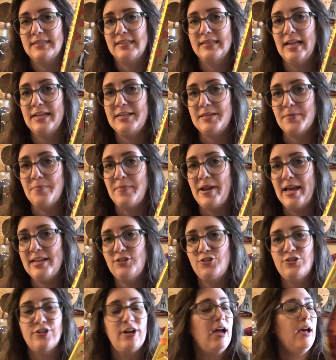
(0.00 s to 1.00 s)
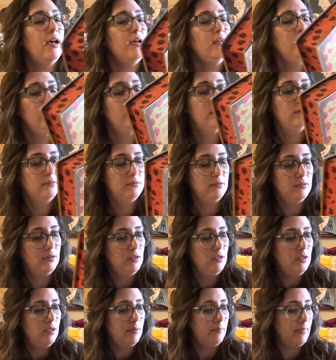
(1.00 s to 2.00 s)
Clytemnestra
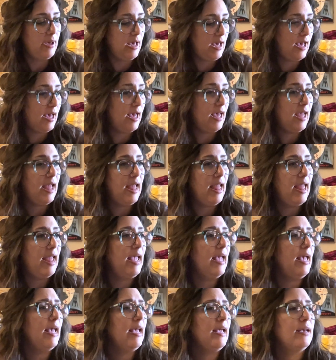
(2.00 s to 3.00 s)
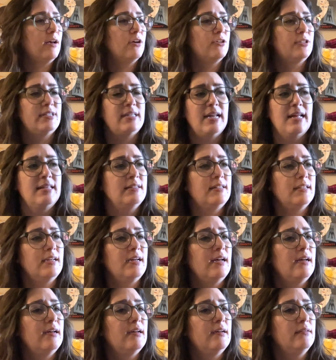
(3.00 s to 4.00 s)
by
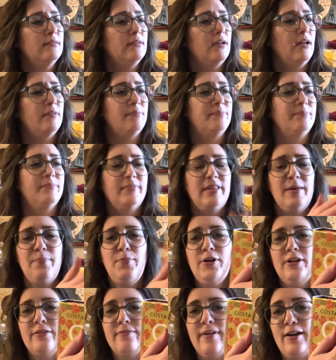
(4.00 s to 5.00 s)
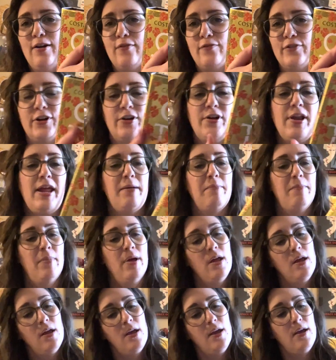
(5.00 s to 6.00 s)
Costanza. Oh, they put it right over her name.
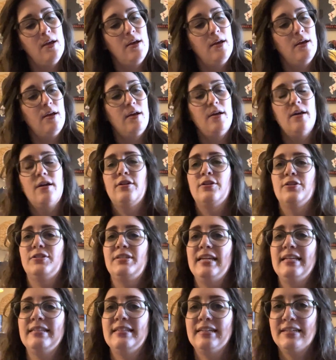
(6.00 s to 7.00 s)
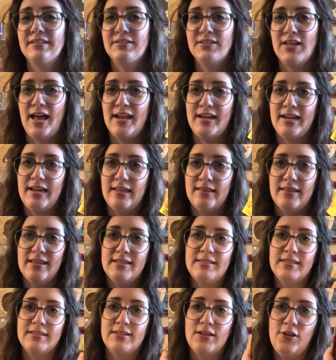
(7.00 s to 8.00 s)
Costanza Casati.
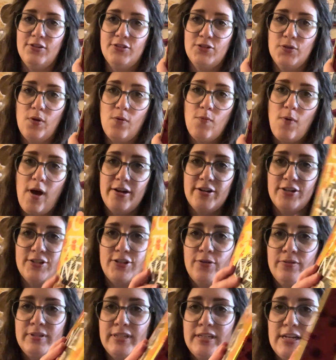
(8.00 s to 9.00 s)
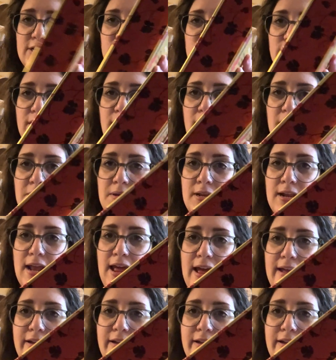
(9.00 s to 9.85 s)
This is also a Waterstones edition. I mean, I